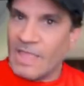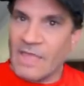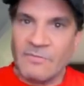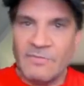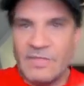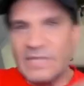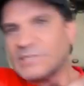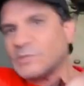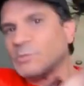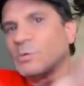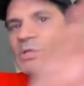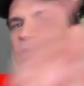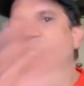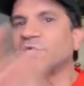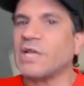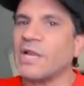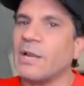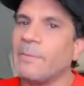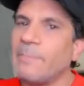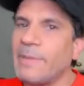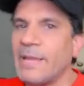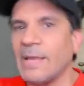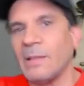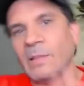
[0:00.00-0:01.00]
This one's
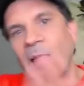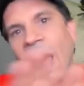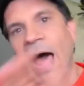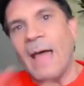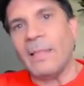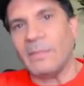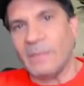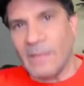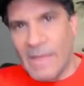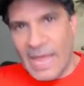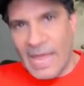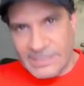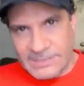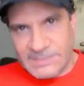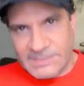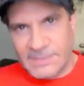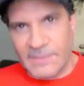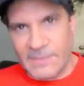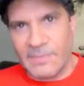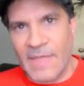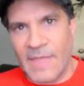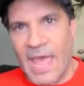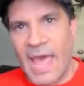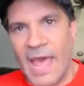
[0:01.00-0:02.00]
going to be a lot less
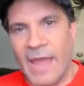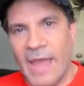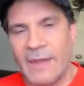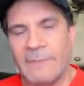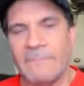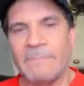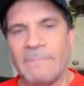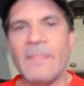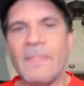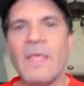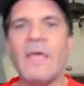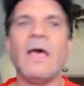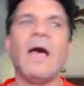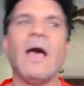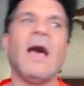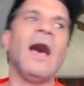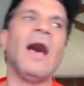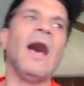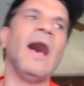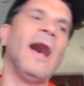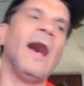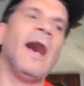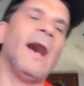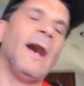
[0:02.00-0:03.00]
than that.
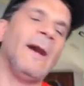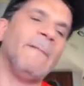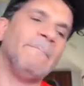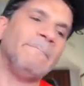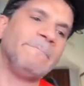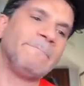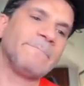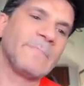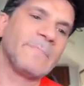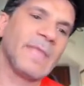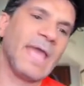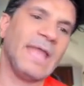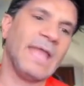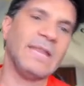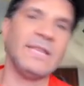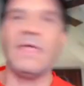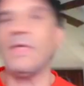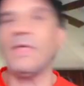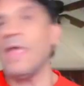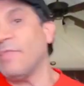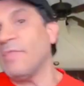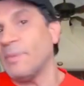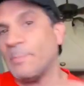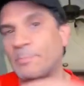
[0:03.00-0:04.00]
And
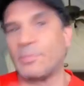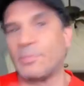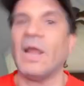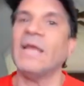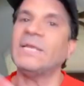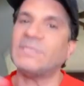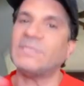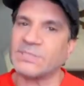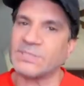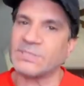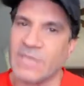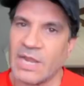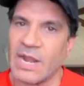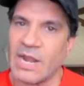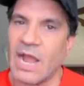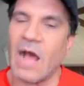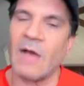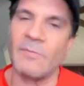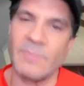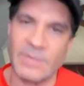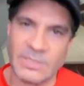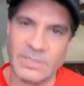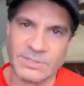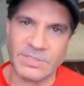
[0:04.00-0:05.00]
the price is going to
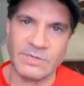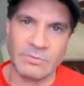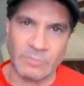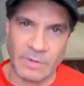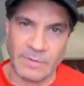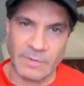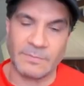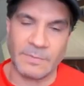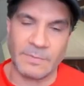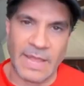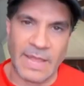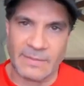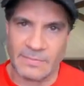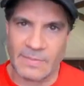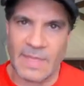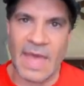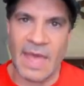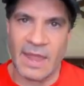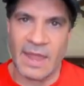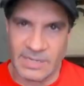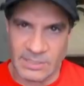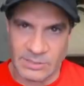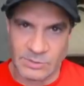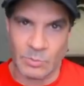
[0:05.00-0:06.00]
obviously reflect
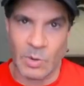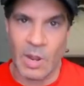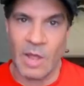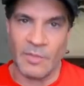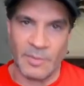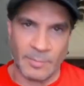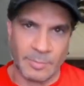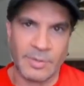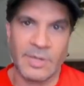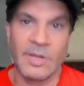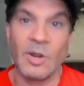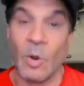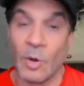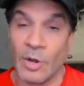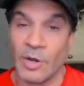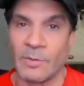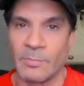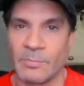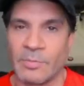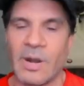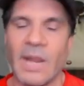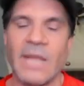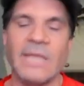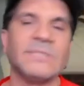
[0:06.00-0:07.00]
that as well. The pre-order
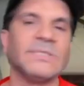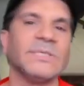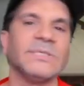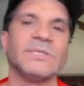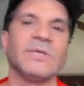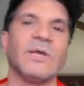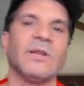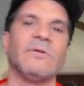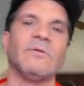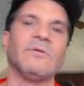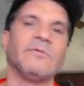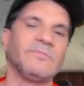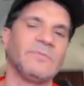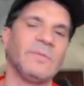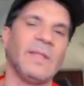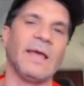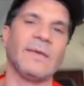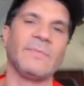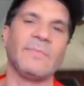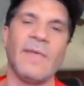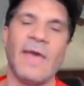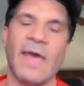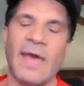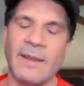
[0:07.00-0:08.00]
price is going to
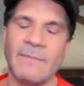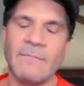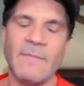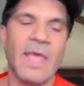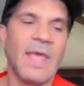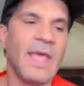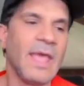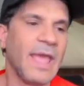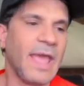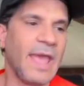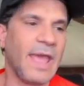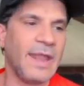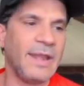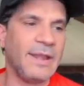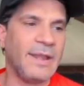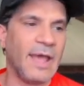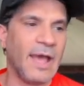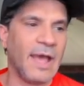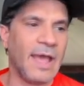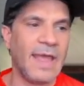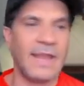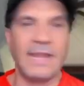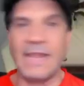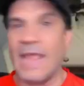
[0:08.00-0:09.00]
reflect that. And
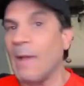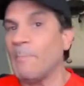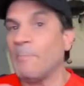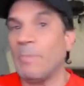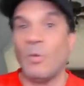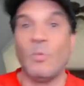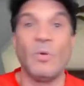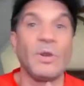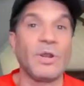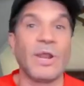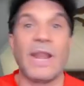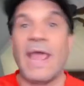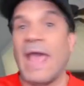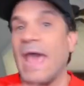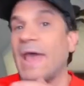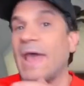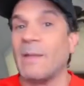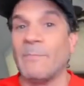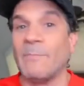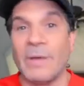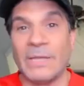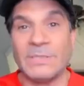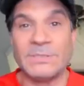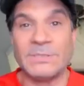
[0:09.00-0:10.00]
yeah, but we're going to add
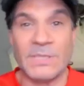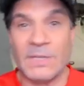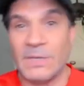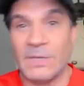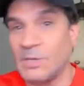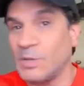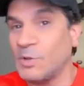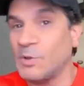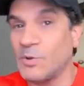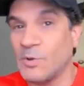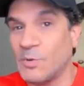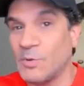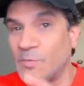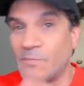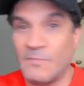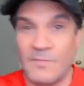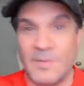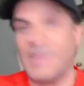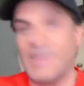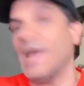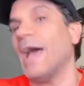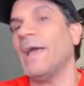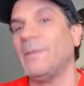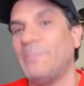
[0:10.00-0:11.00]
a bunch of new
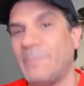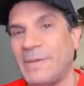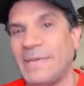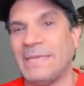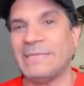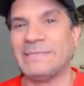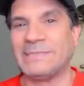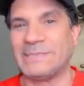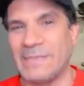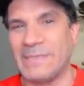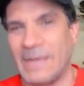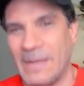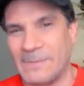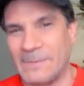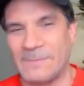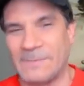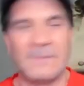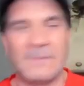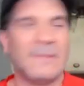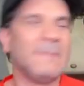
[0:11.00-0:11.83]
VIP stuff.